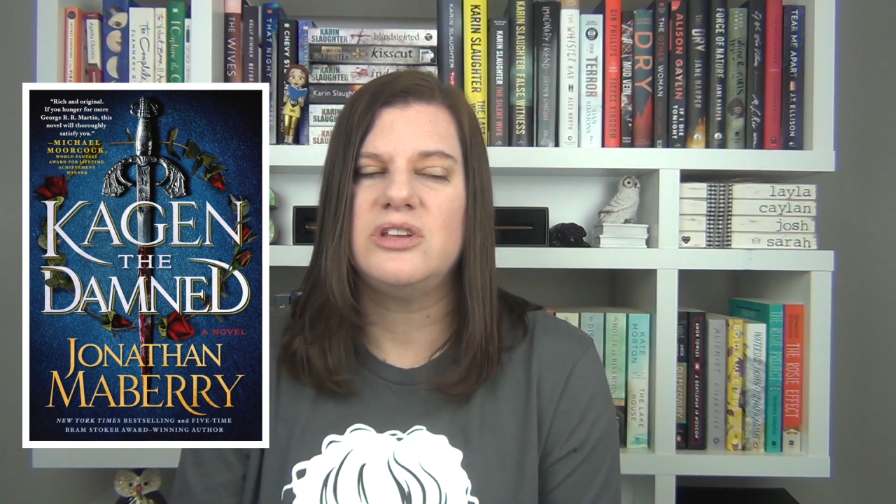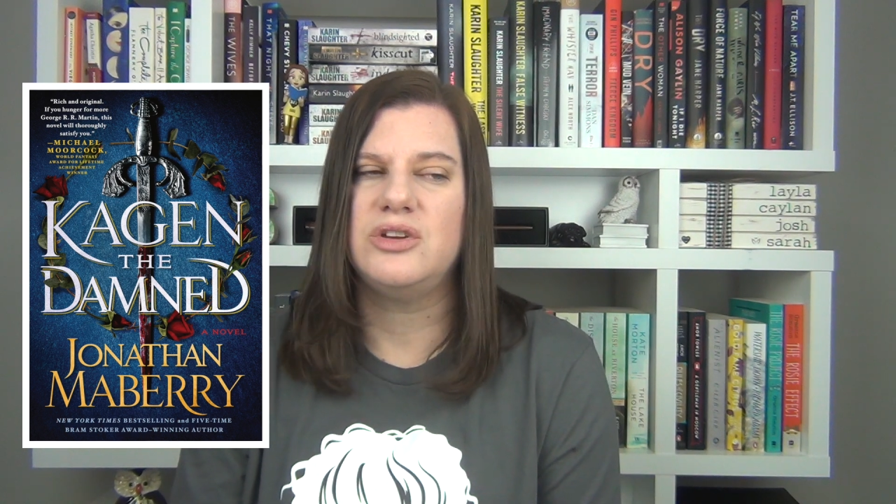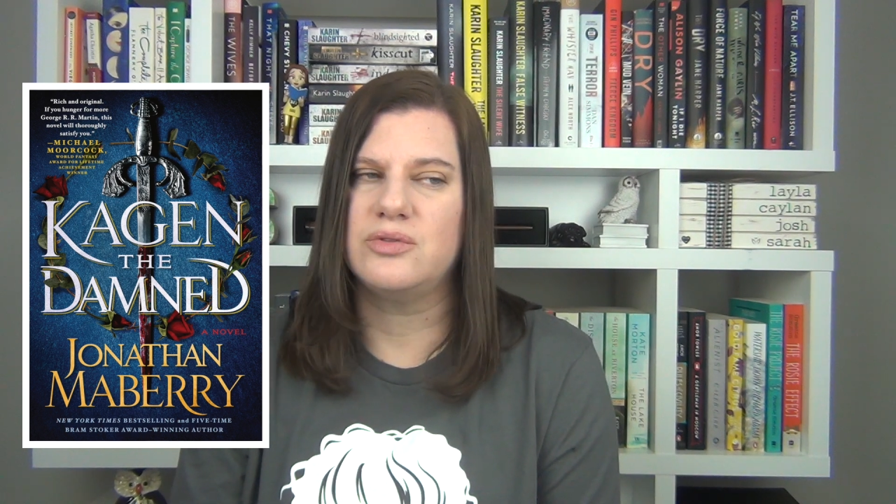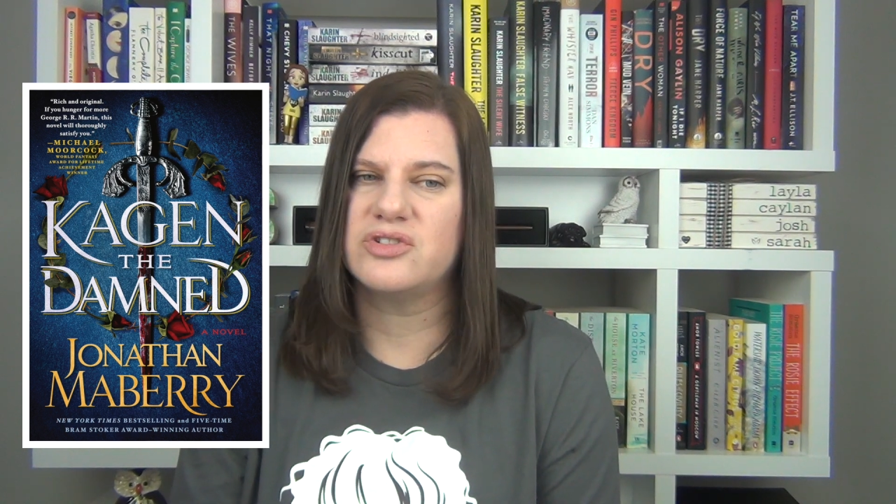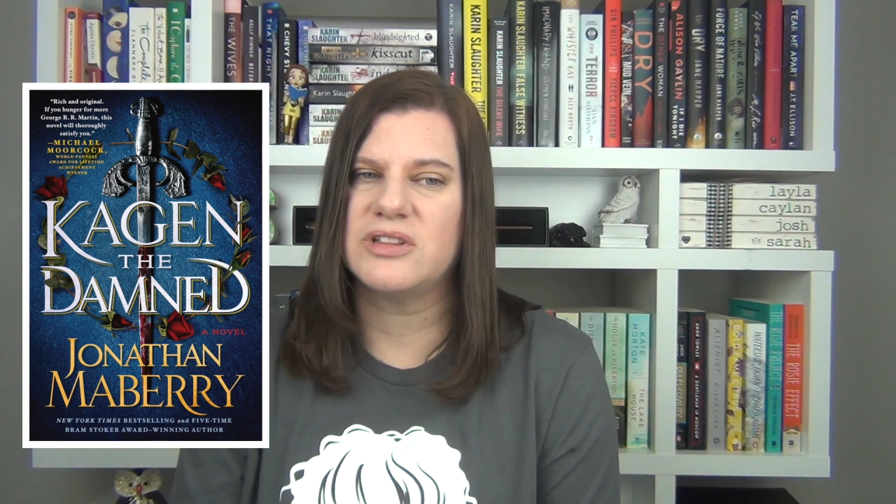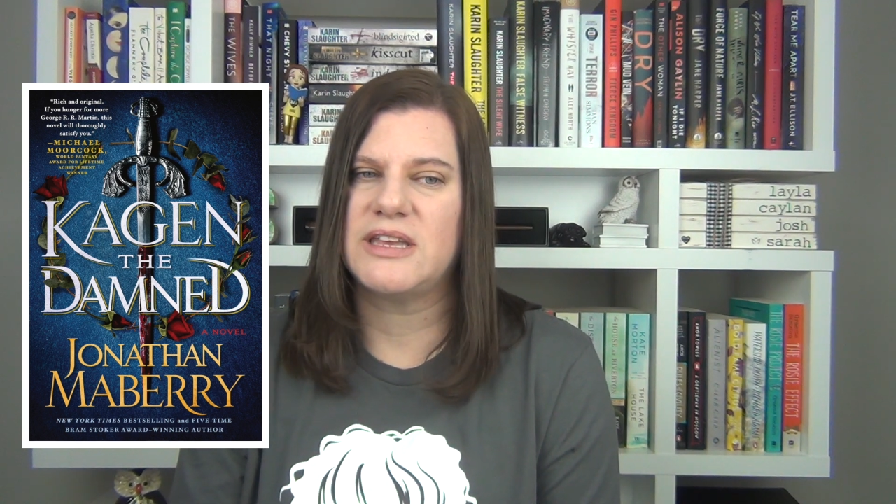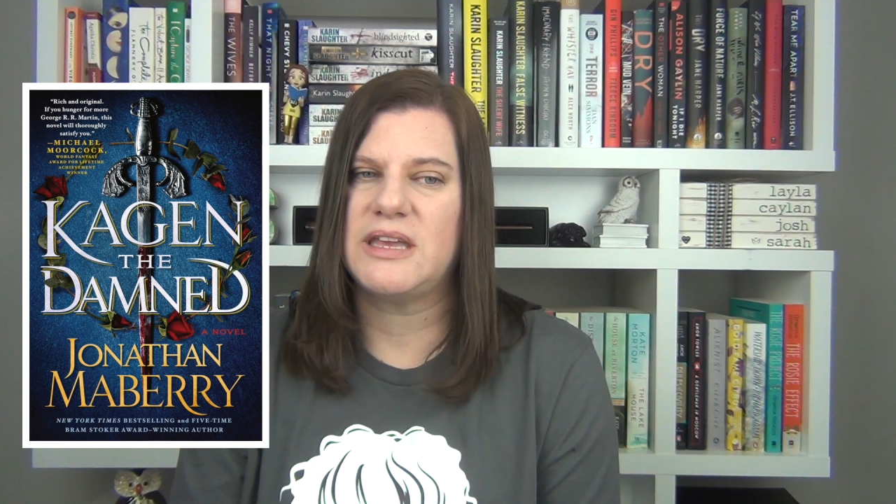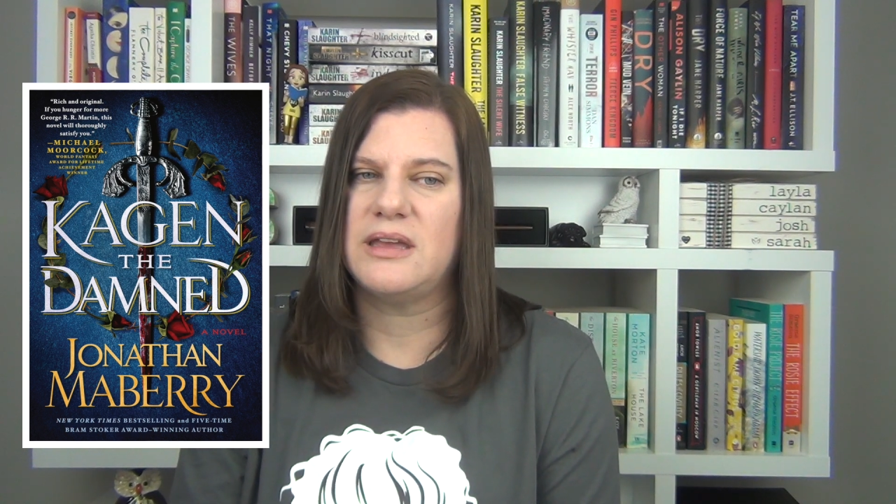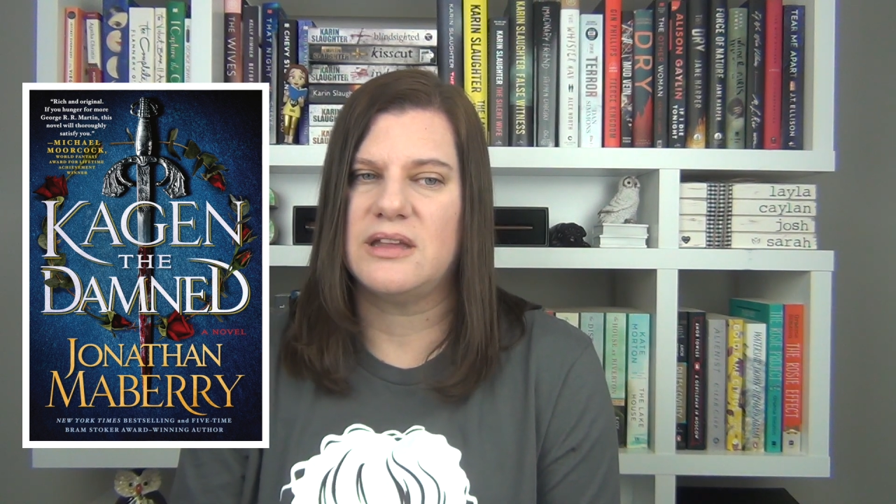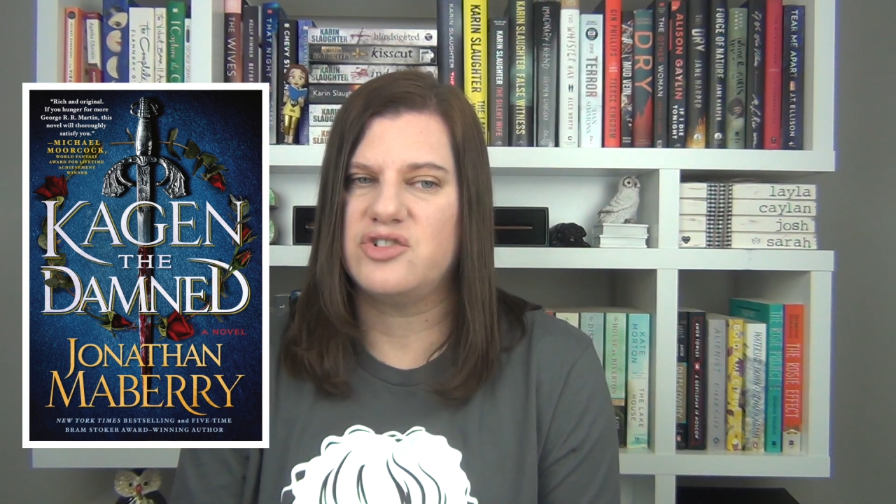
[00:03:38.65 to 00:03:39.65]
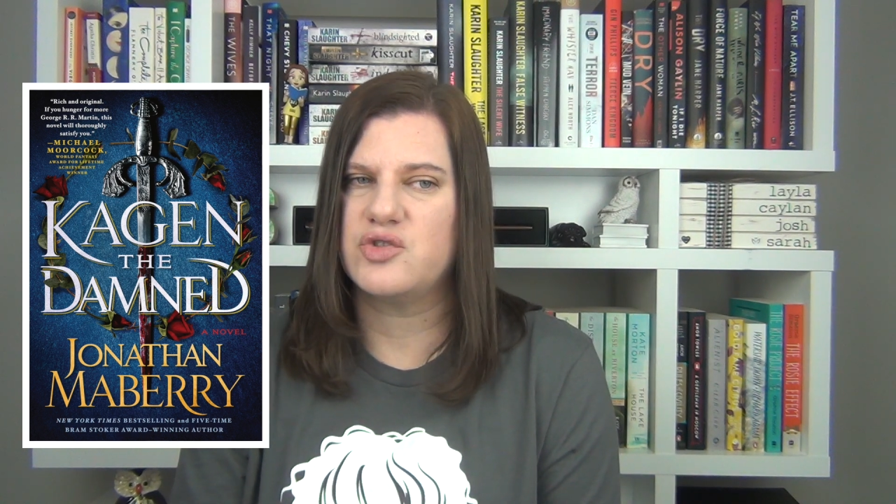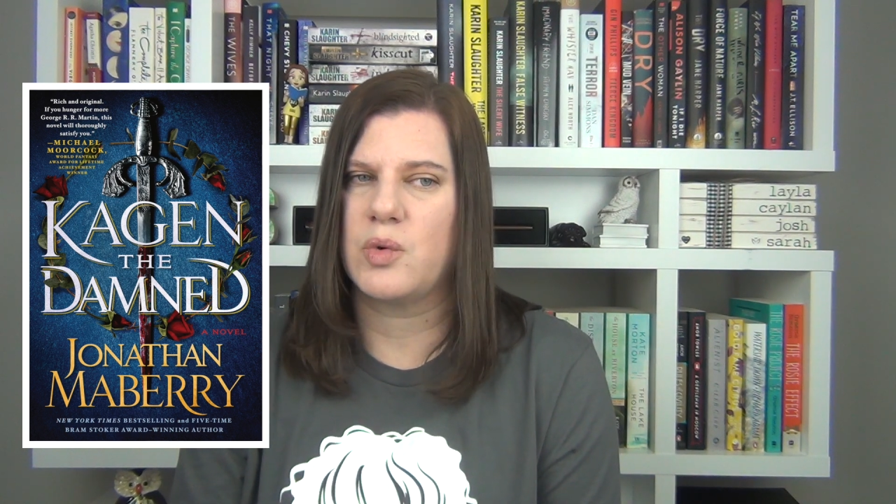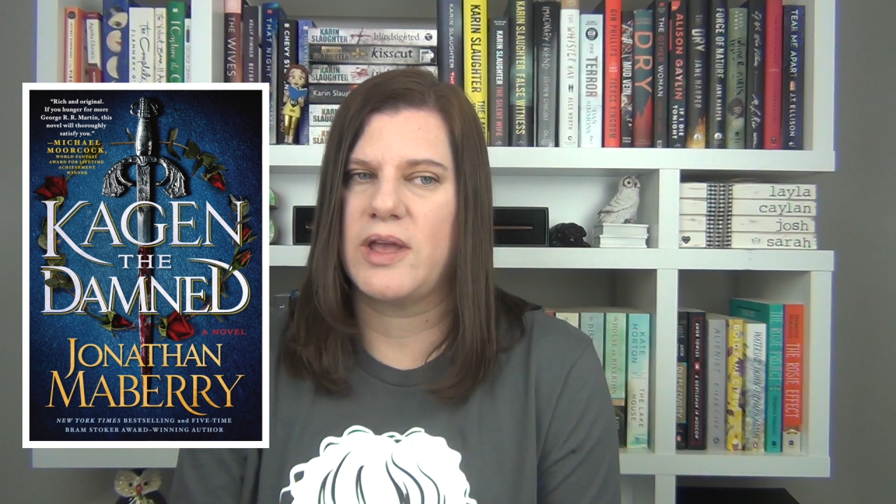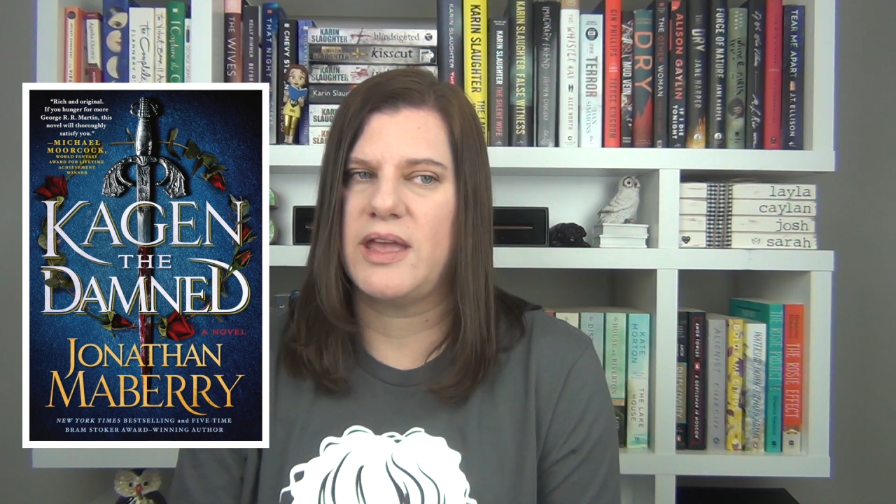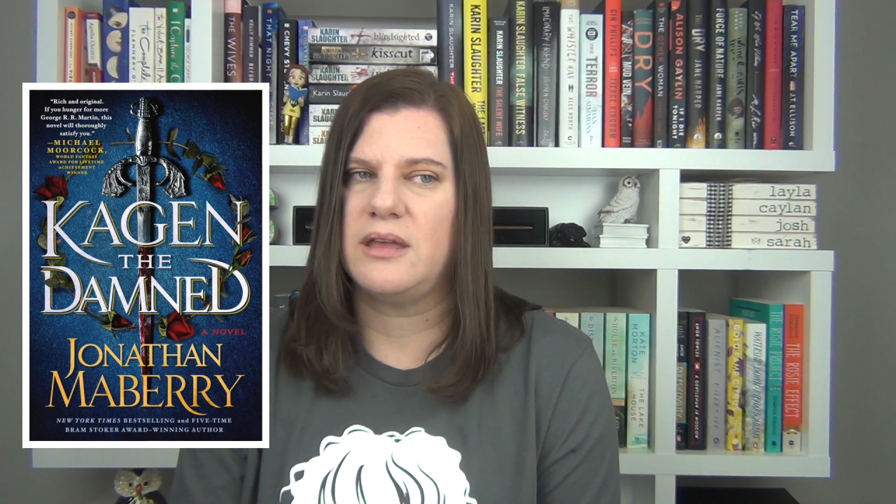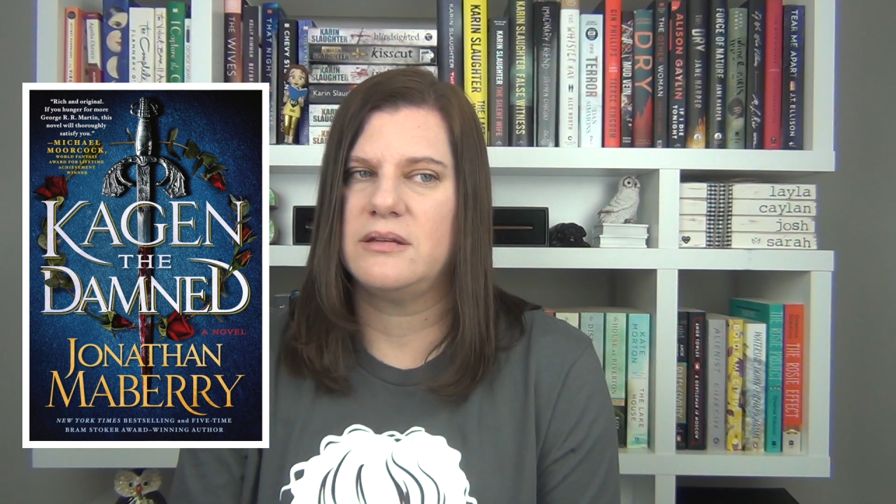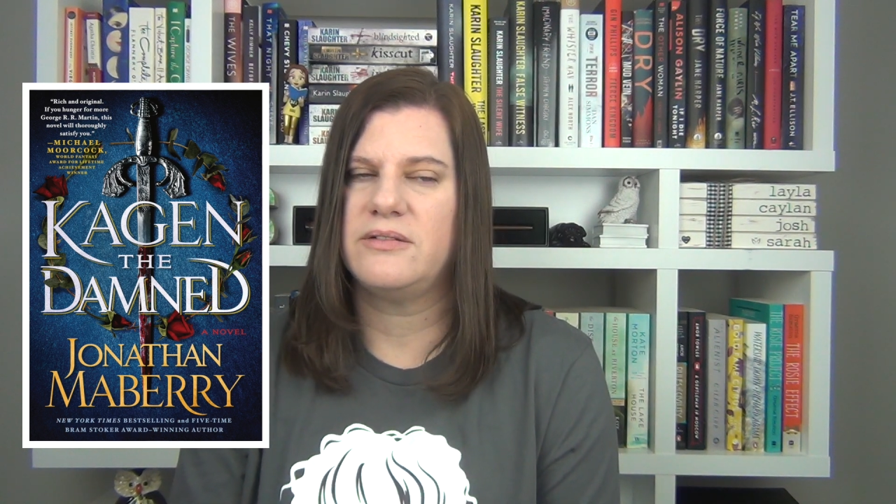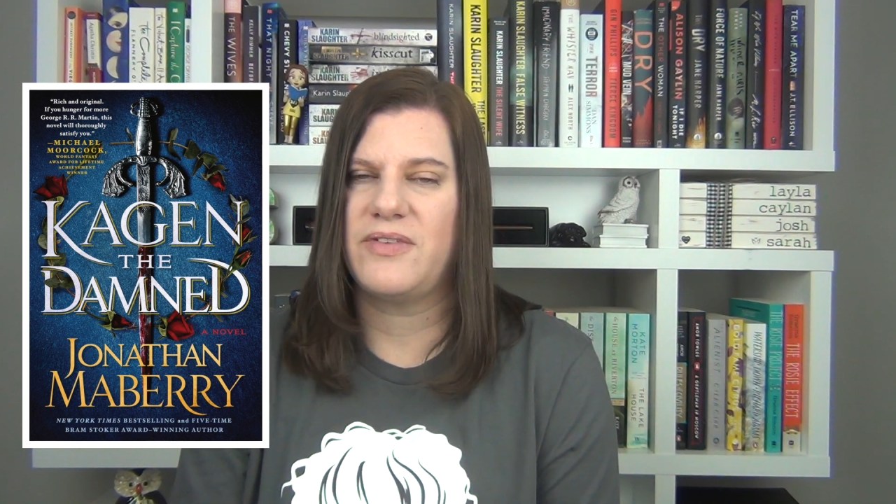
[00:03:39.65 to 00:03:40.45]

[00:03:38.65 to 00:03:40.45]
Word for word: usually enjoy